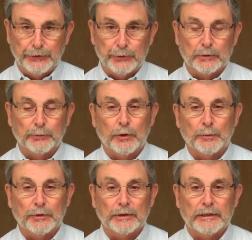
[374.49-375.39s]
to
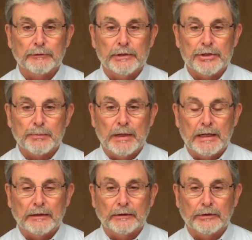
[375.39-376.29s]
appropriately
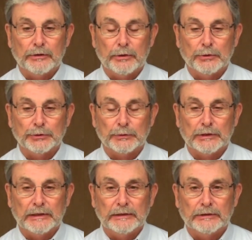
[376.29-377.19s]
respond to those
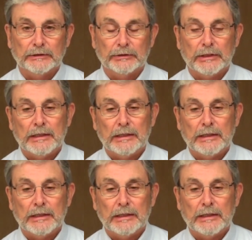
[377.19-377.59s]
releases.